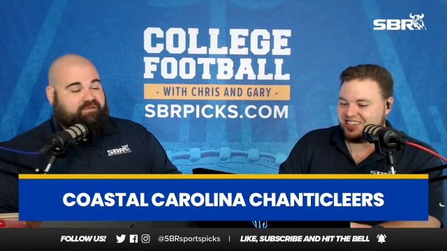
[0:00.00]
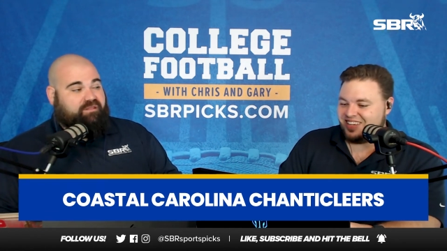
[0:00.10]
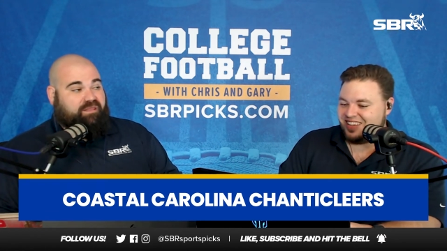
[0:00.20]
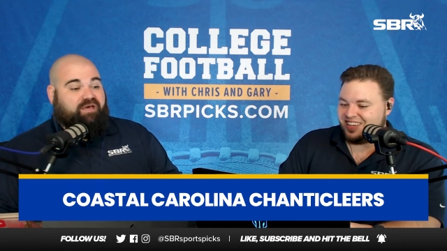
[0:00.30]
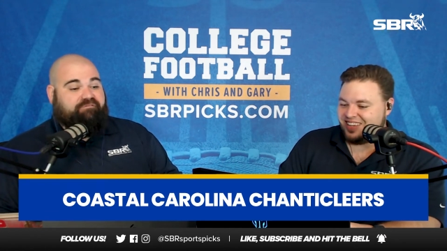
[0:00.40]

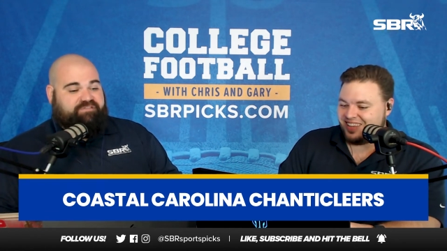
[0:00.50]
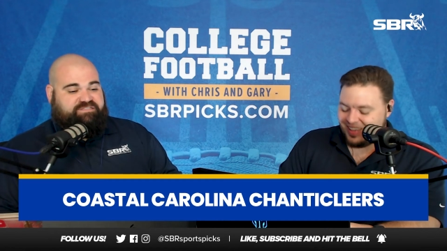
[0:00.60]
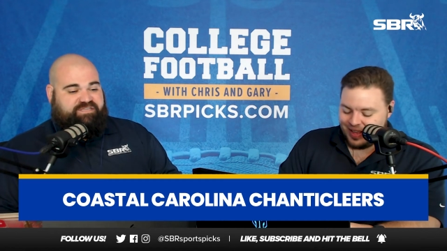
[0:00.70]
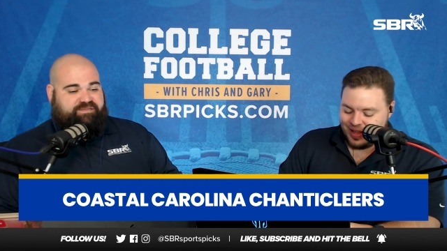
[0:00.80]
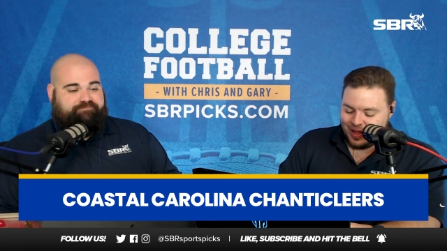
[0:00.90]
Speaker 1: Love this
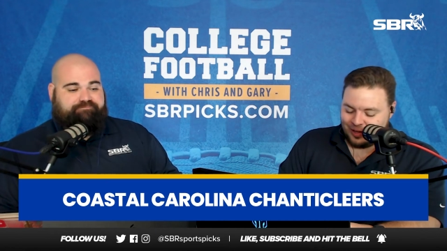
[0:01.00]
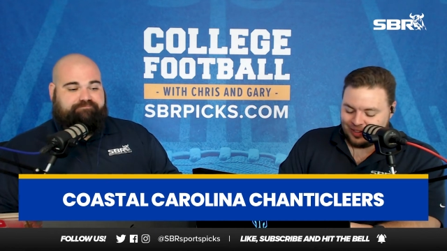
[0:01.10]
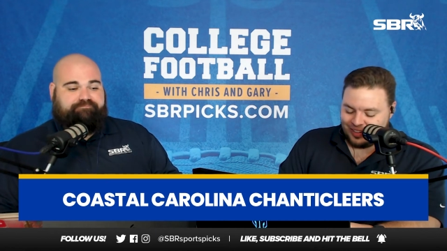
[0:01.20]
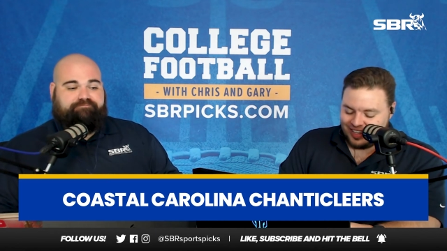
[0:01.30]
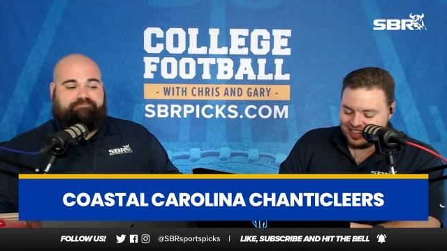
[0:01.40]
team.
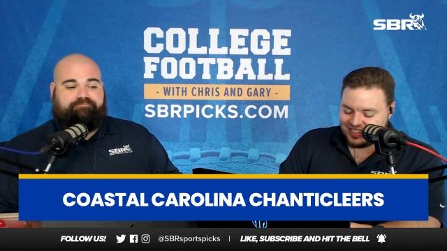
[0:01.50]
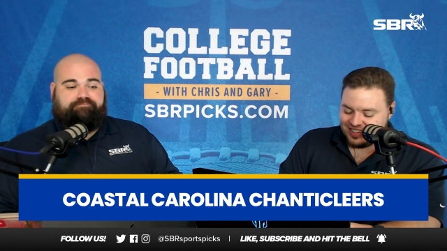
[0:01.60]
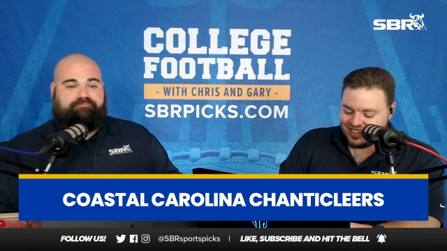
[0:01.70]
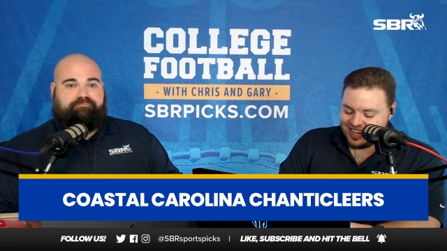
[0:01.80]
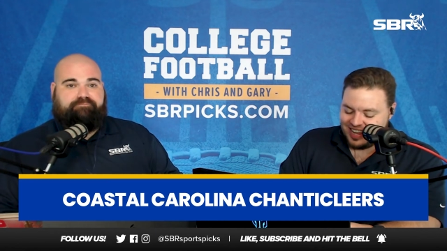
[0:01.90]
Leads
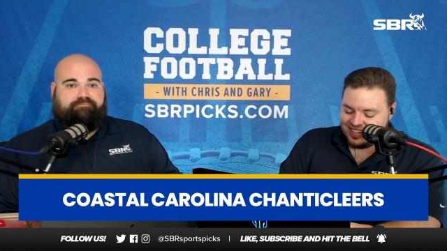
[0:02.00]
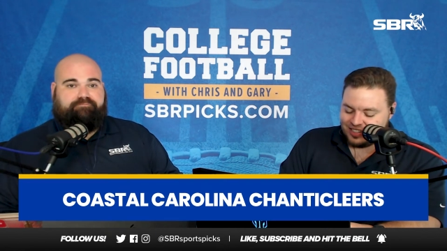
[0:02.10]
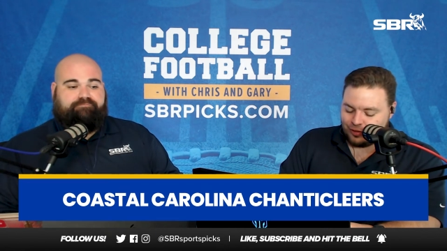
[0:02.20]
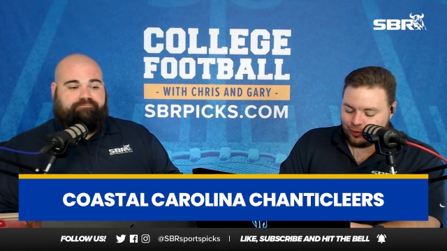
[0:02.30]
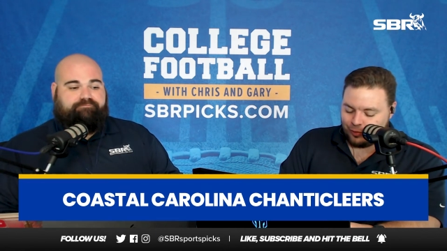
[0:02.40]
us
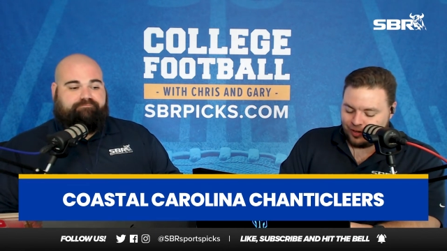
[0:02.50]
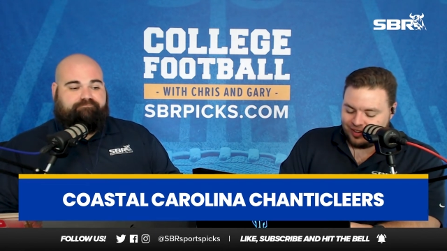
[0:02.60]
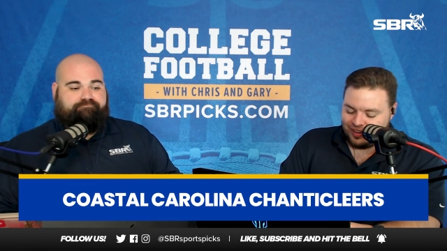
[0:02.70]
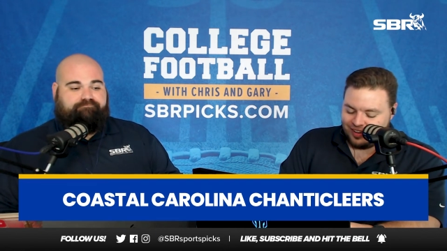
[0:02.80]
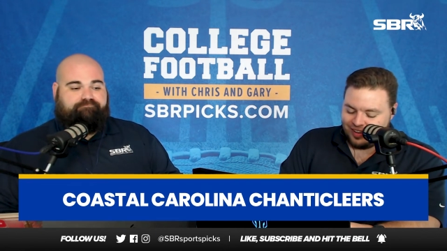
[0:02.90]
into
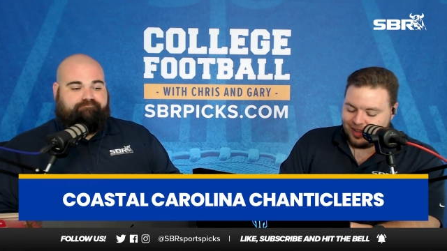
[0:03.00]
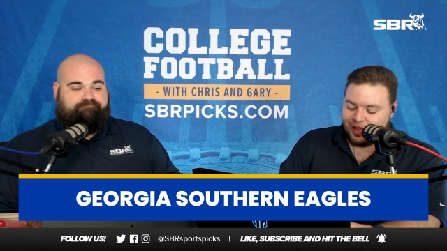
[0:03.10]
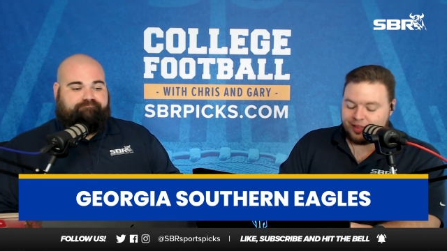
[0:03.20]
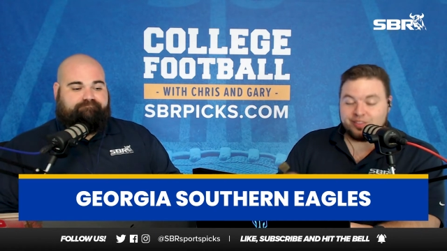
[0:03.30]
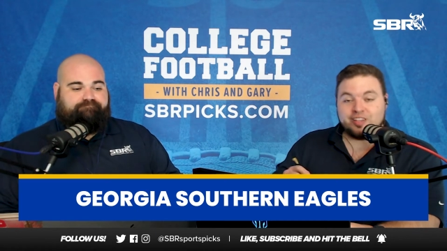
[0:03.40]

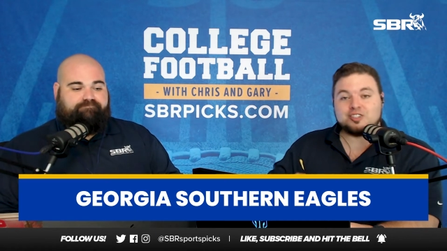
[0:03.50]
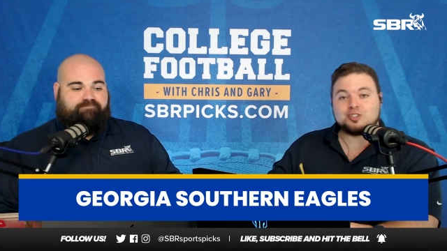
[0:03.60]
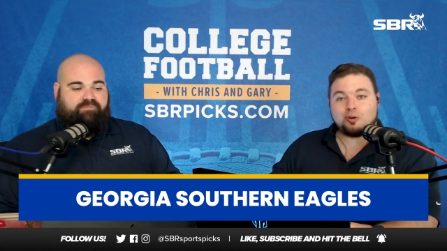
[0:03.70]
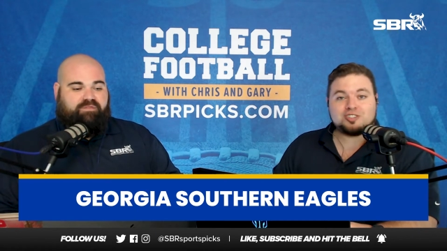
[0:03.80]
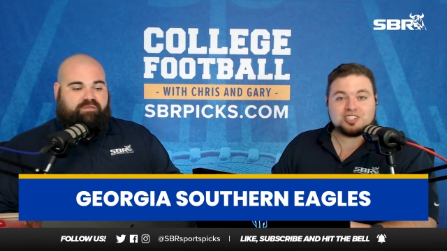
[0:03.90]
the
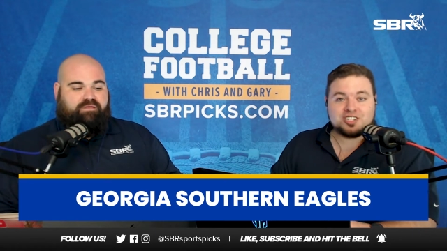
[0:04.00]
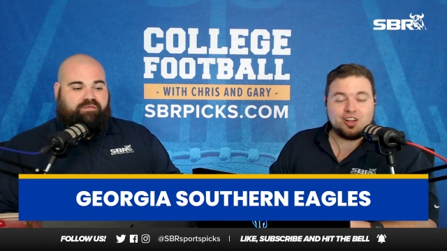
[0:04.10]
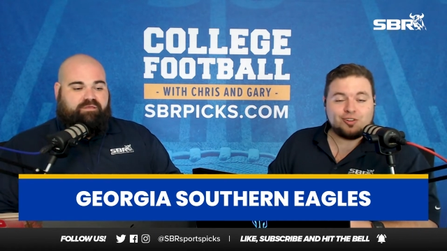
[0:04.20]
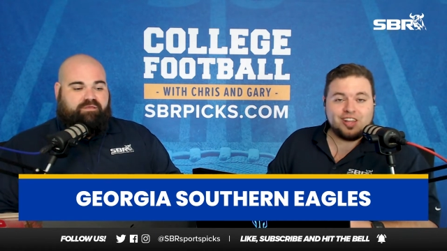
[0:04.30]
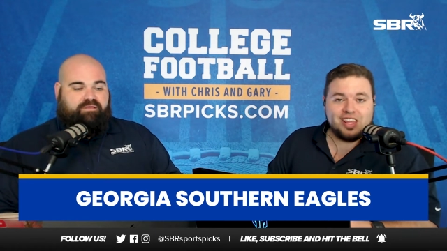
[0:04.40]
Georgia
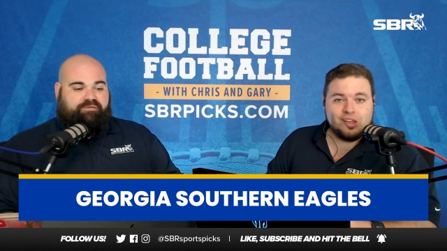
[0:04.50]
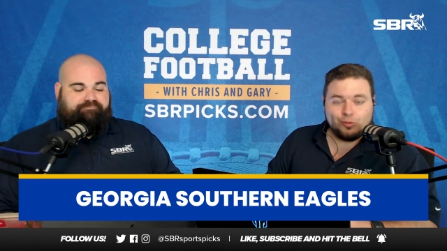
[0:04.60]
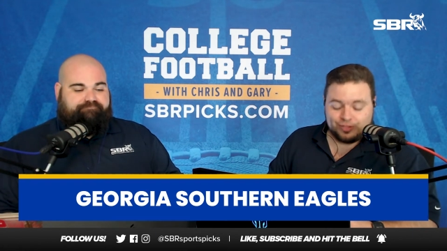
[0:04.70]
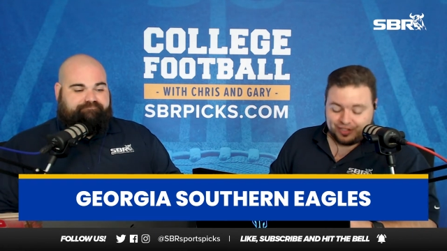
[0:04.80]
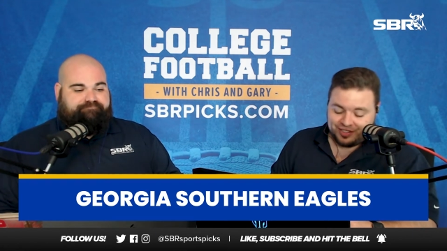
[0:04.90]
Southern
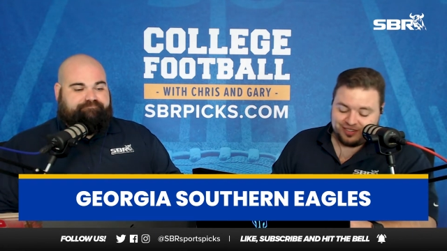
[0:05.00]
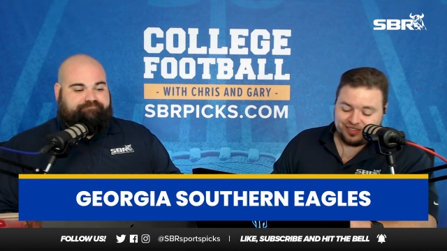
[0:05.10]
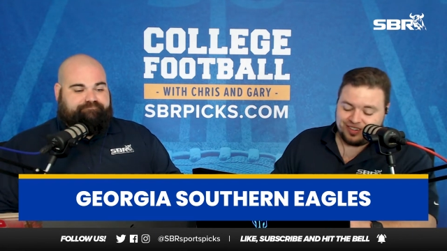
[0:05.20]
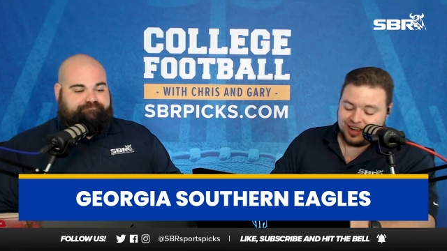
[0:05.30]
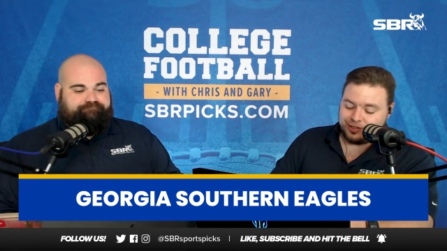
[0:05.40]
Eagles.
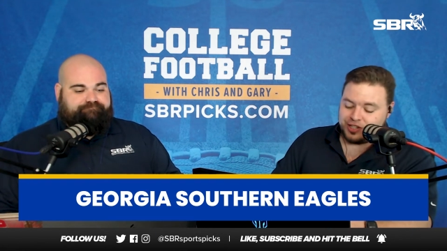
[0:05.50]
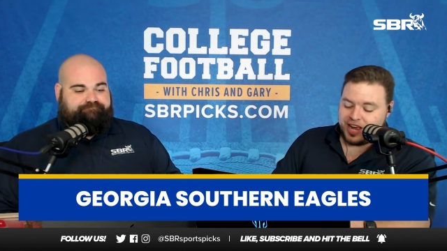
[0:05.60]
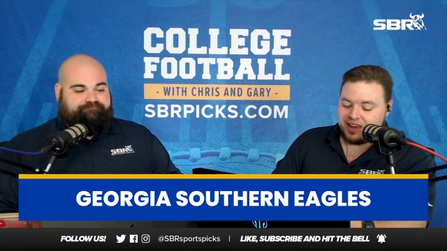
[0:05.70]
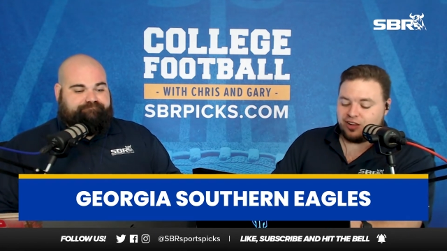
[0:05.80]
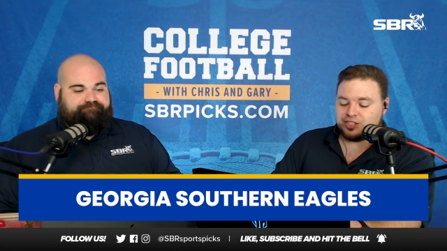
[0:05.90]
Now,
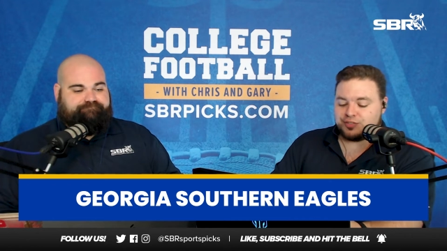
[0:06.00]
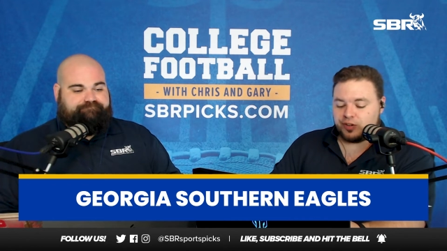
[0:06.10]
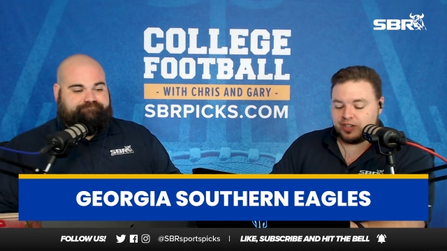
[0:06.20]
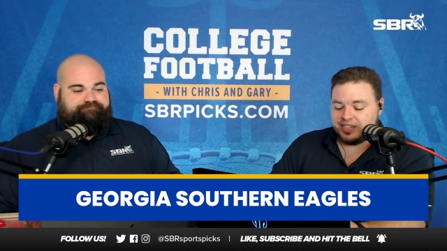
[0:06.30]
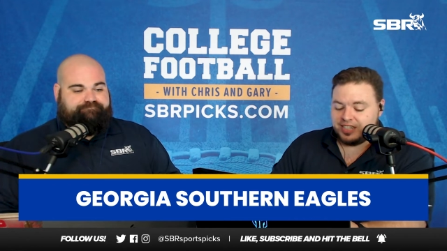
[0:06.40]
Chad
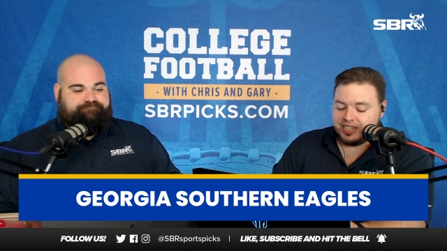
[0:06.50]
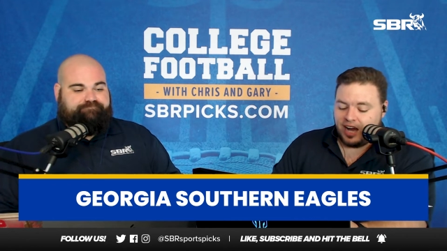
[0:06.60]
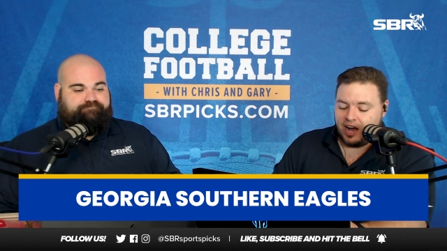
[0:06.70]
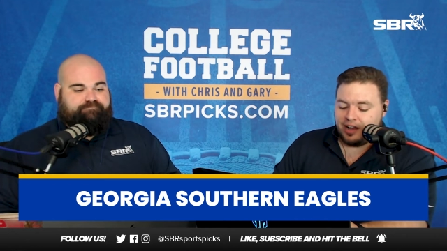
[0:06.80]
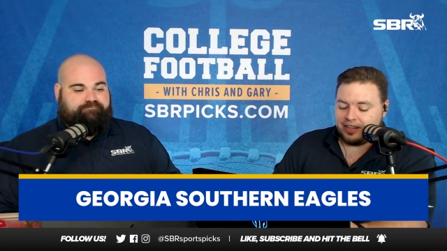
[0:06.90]
Lunsford
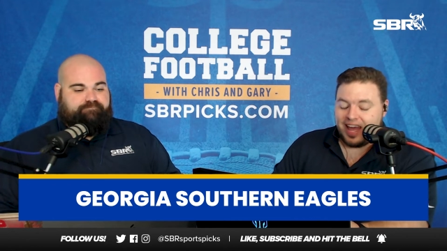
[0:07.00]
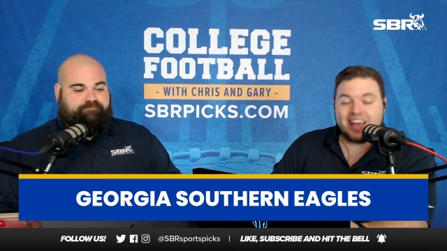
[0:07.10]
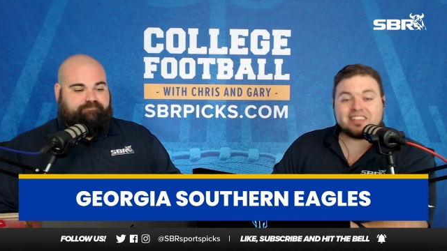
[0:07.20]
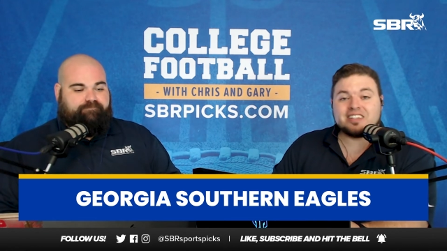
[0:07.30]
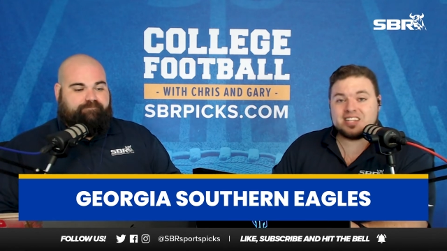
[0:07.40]

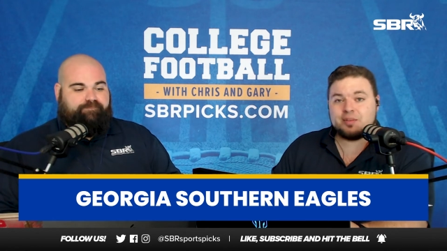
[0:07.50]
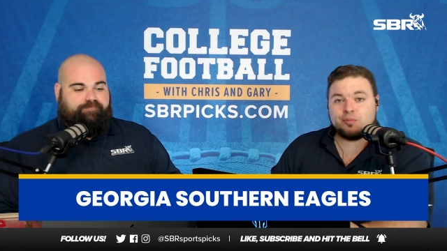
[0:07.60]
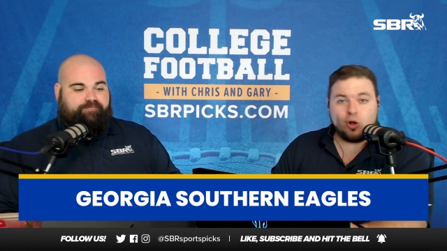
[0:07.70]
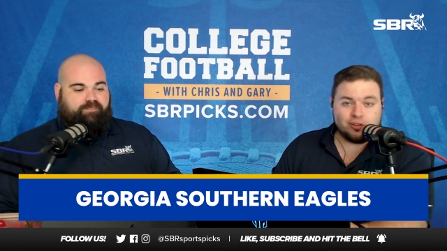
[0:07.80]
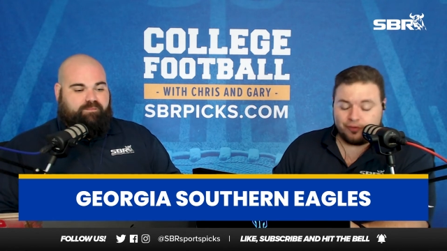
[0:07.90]
had this team
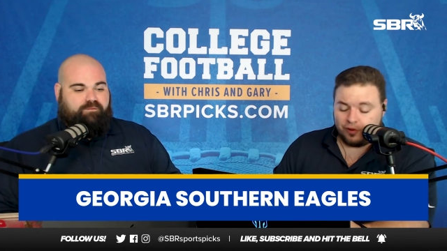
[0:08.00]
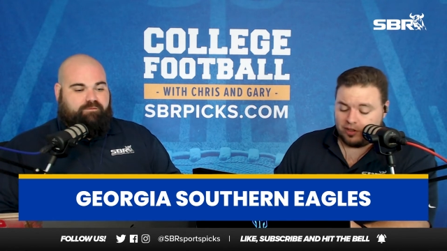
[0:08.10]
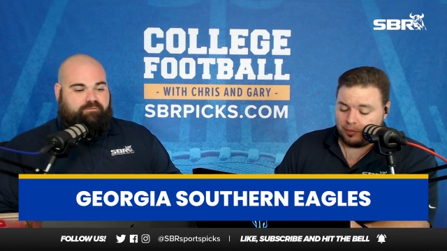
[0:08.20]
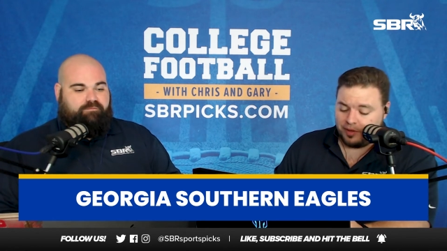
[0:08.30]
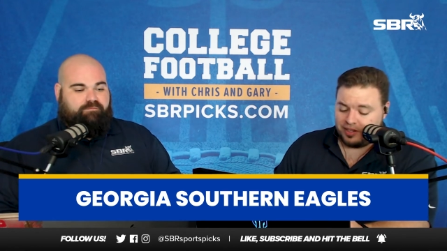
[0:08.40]
rolling for a
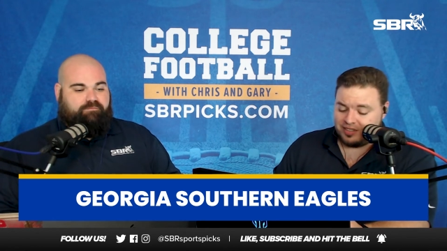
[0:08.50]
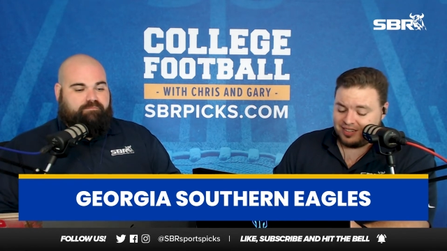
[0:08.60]
little bit,